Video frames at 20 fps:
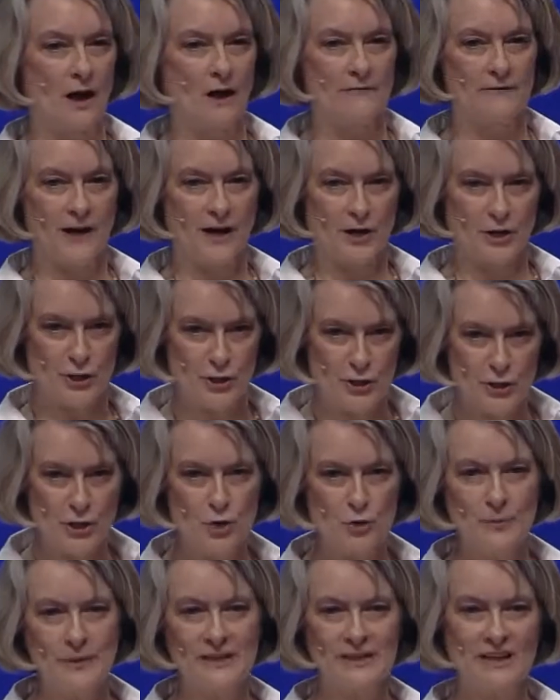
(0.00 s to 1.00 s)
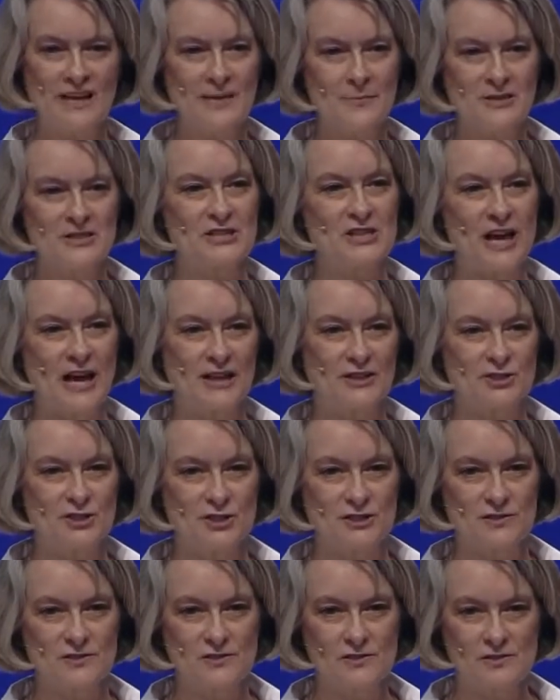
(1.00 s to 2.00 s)
of our human
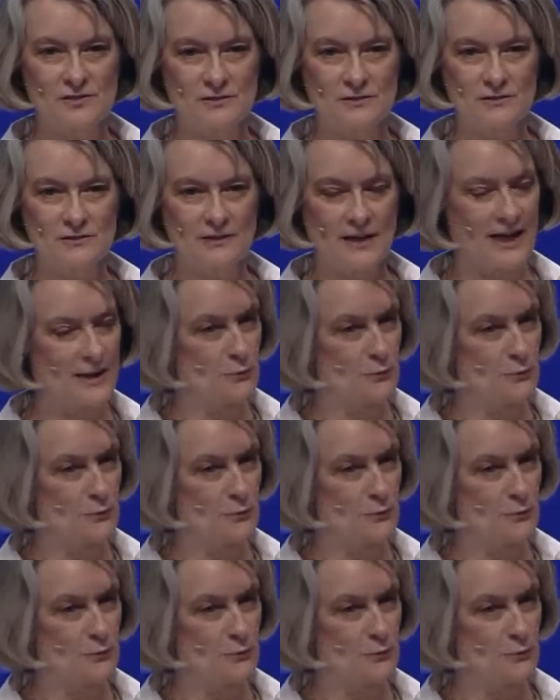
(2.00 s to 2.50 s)
limitations.